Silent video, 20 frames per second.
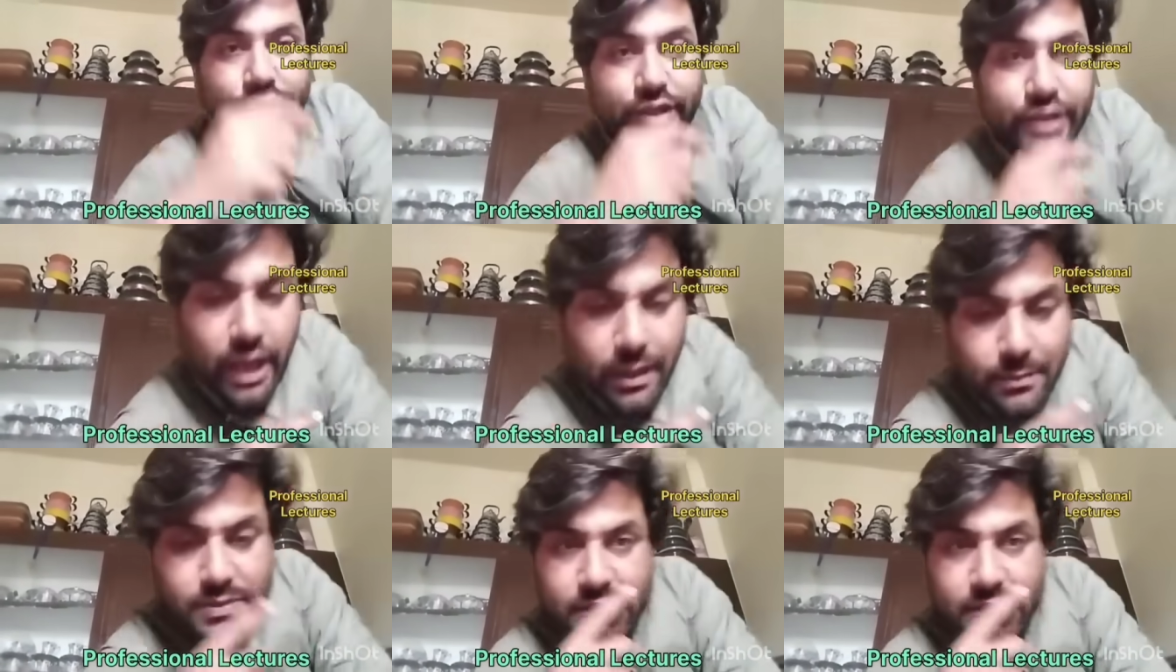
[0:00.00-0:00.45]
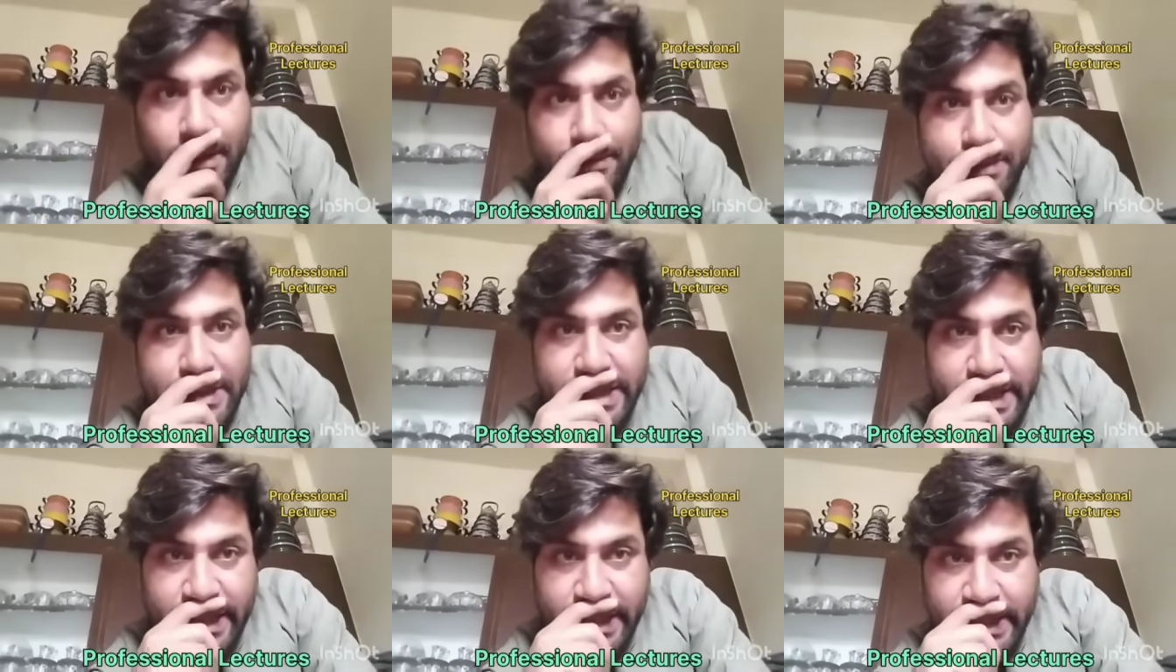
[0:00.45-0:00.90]
the types
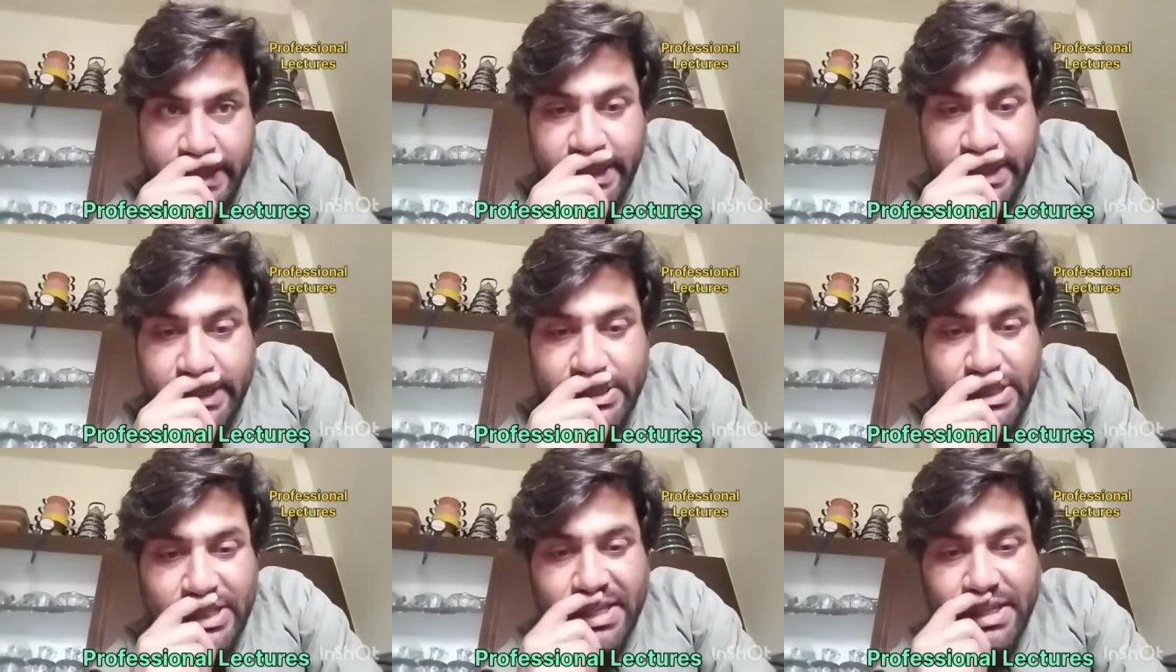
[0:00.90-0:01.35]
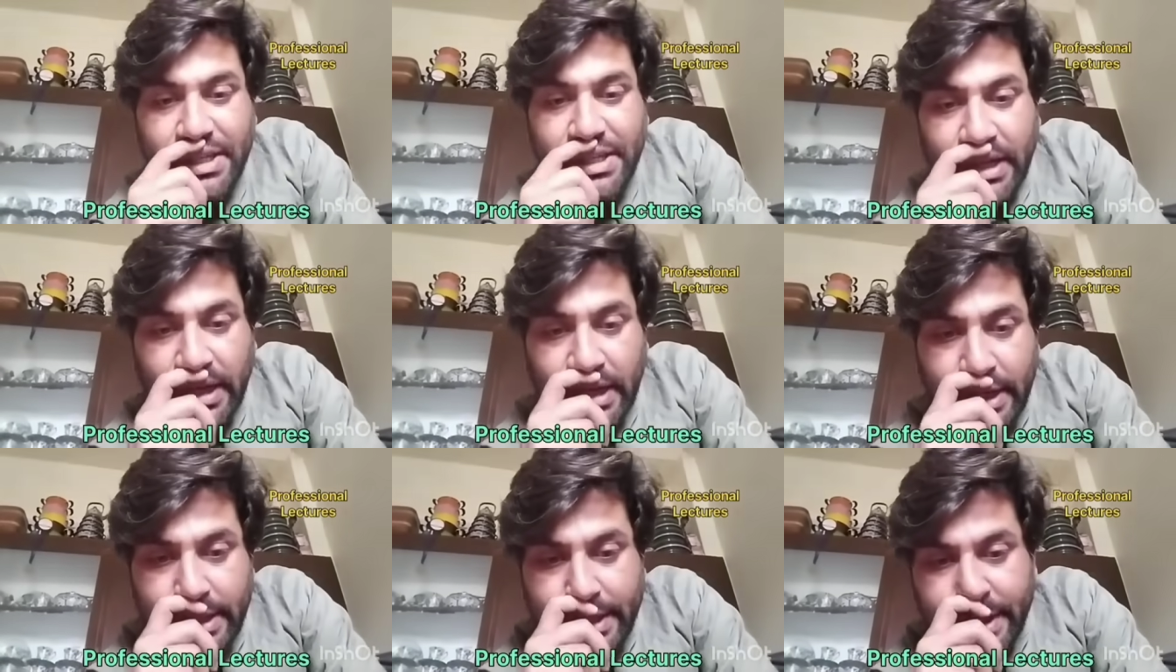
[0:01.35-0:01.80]
of cell injury
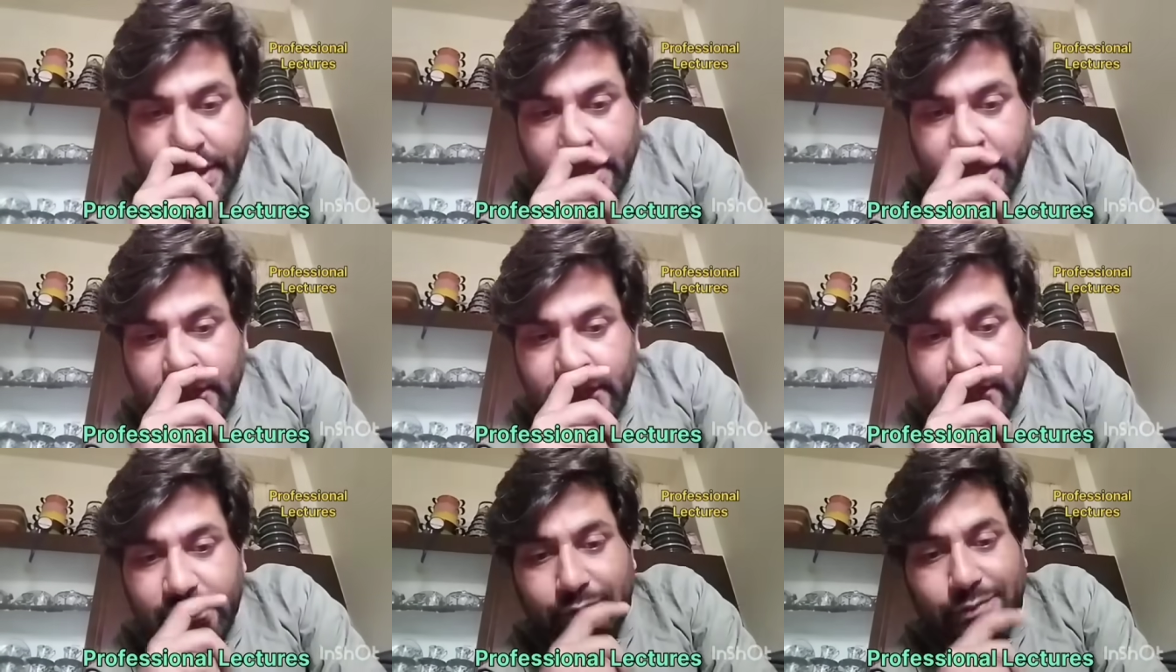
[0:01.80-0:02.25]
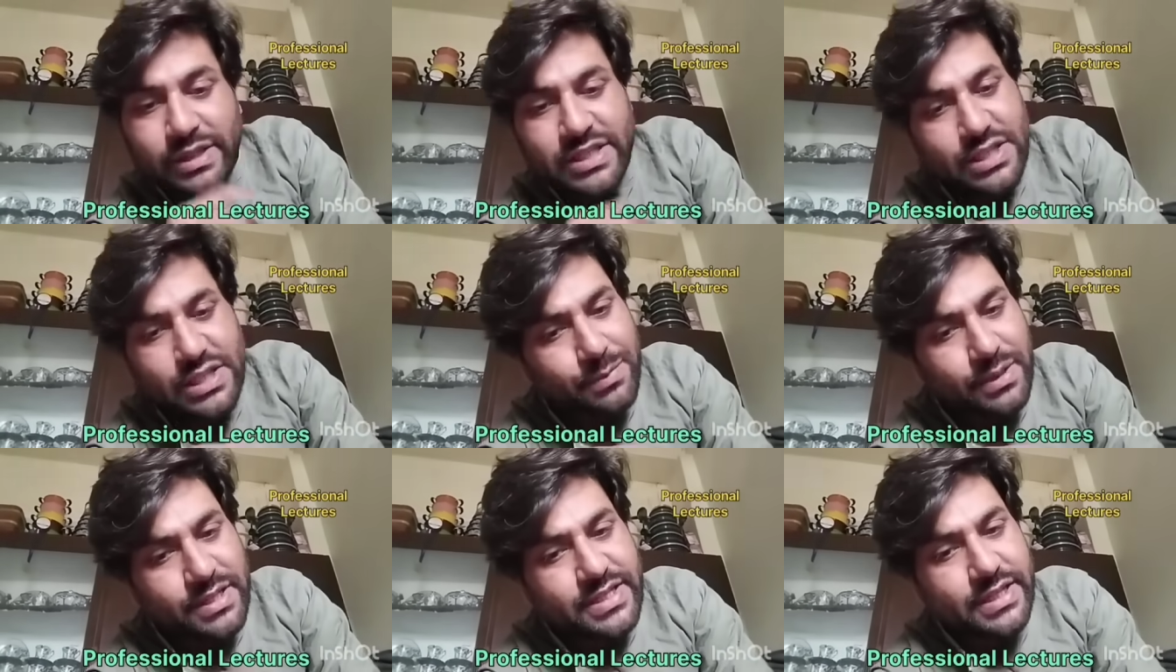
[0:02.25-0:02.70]
are
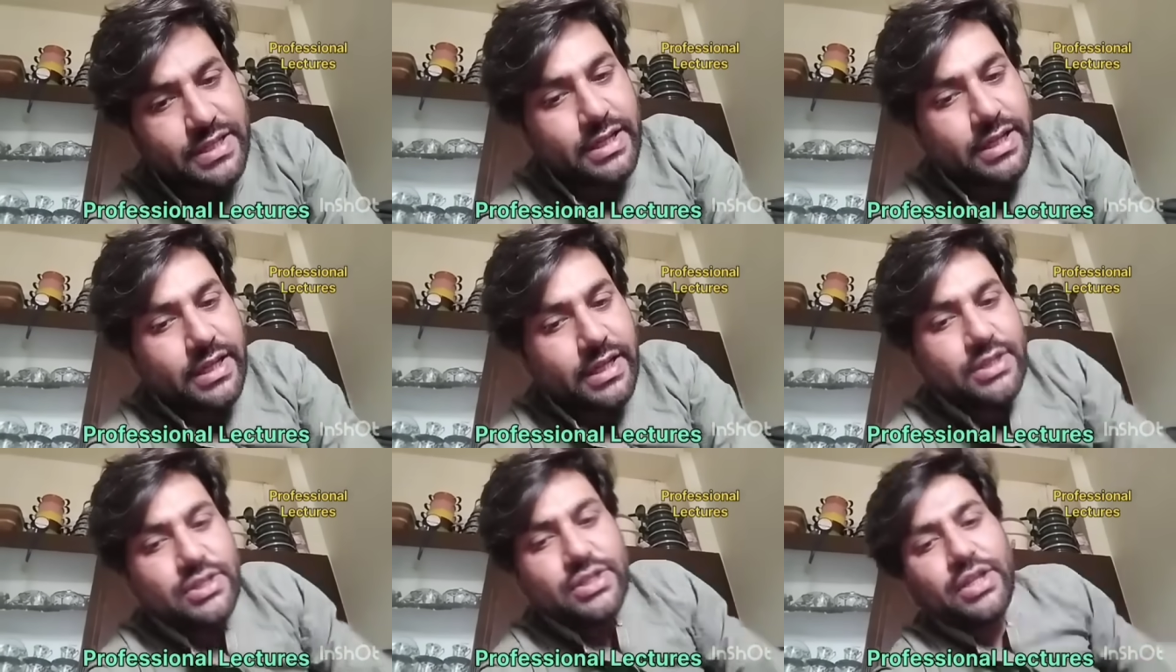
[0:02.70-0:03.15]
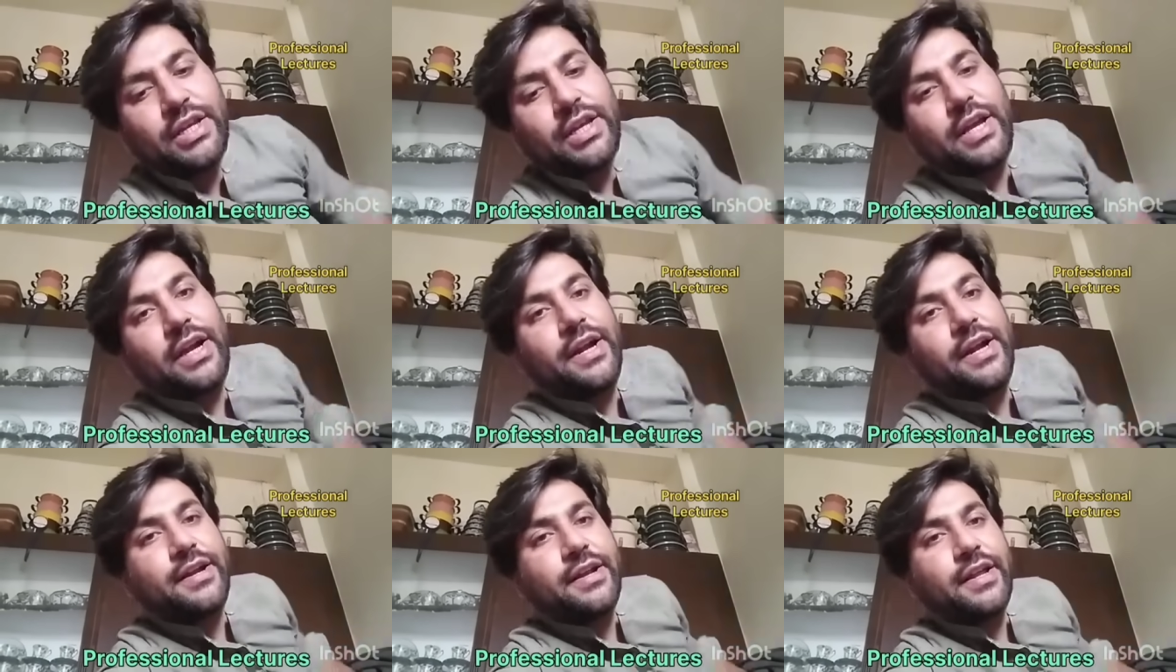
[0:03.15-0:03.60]
reversible cell
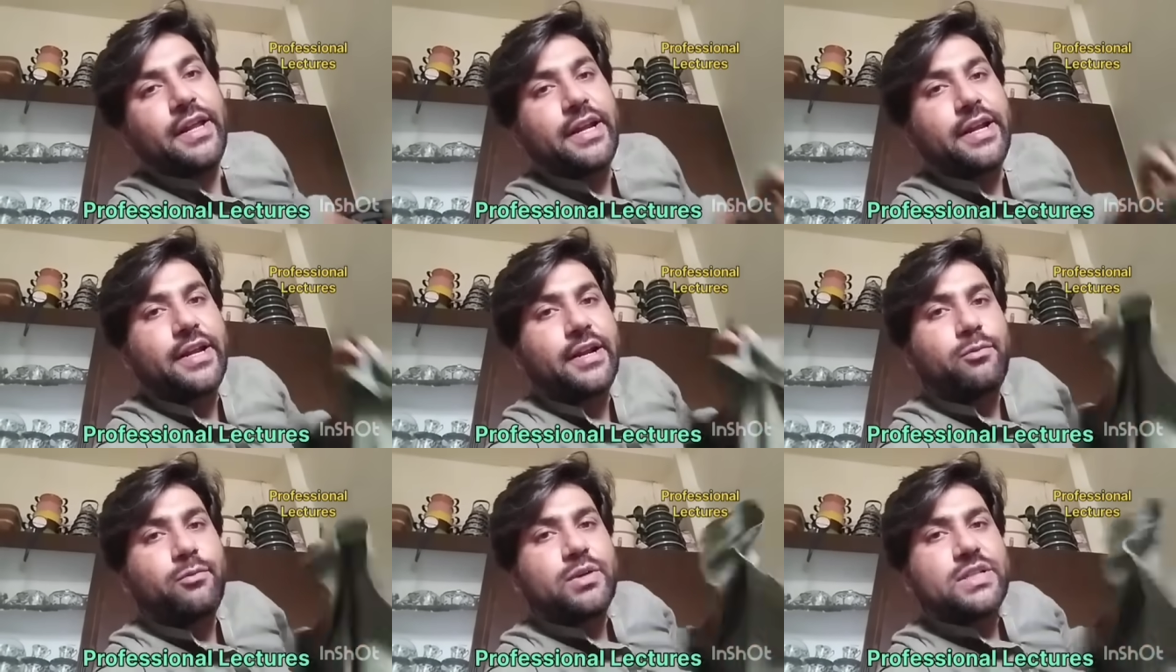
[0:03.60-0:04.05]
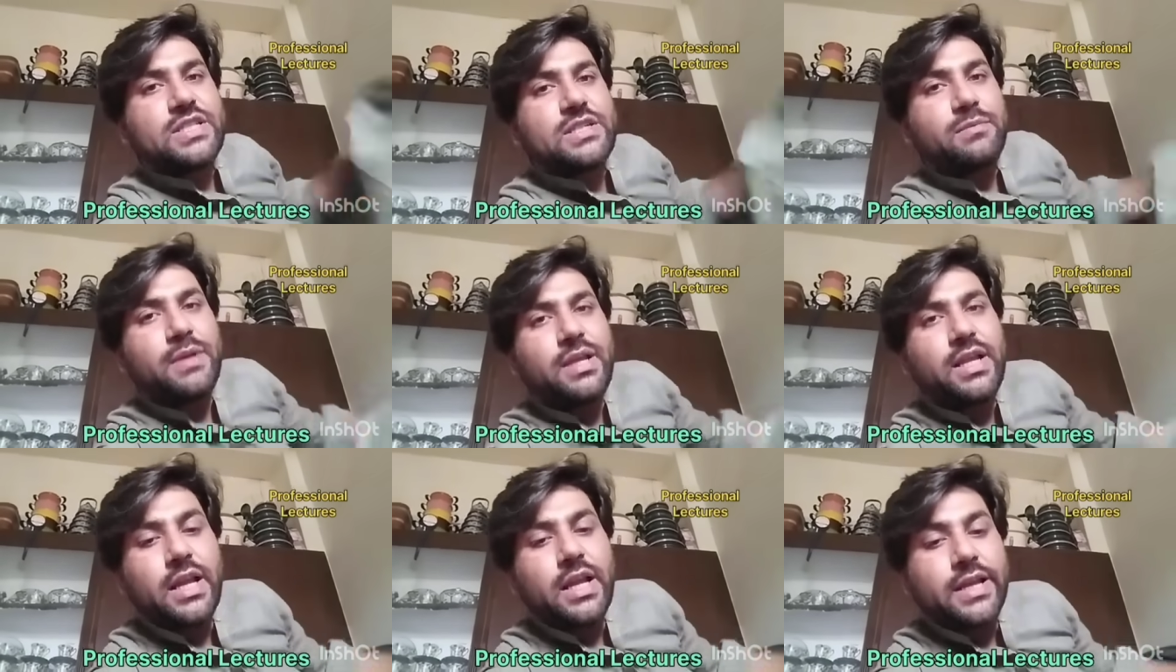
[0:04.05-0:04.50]
injury and
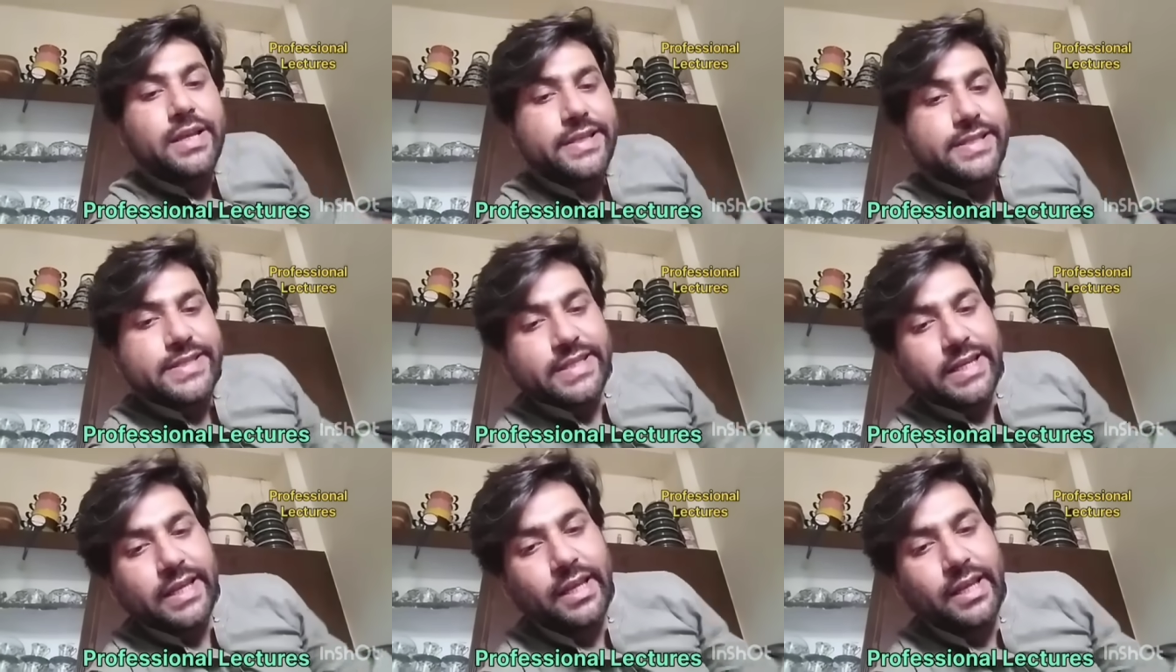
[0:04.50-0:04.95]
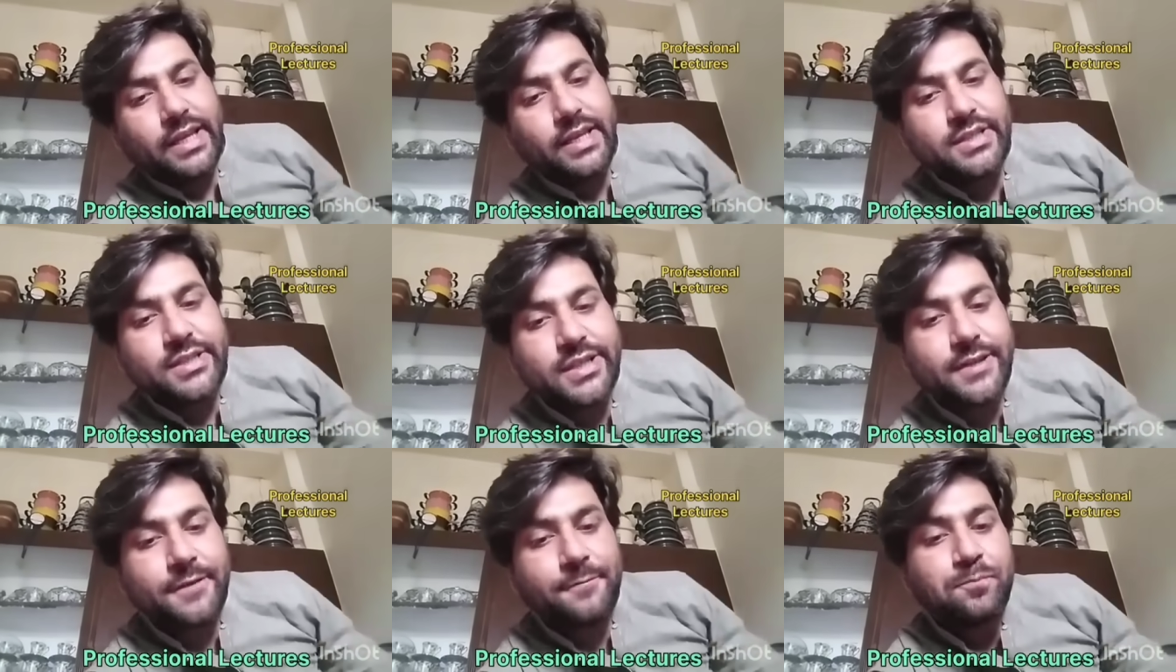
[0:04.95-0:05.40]
irreversible cell
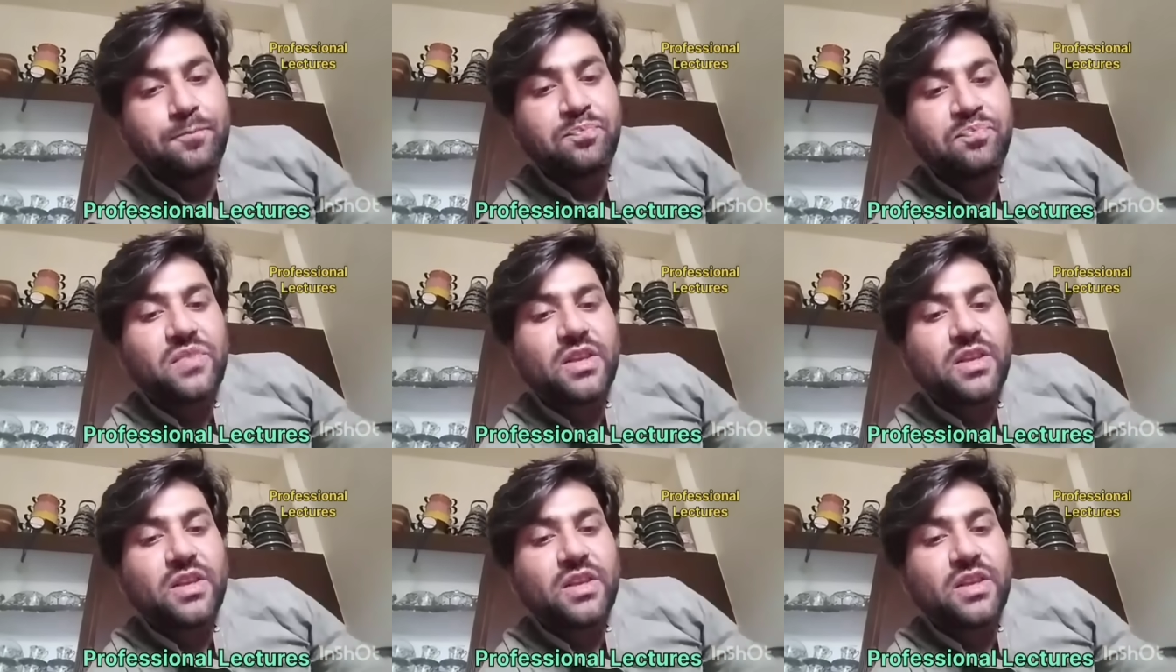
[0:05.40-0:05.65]
injury.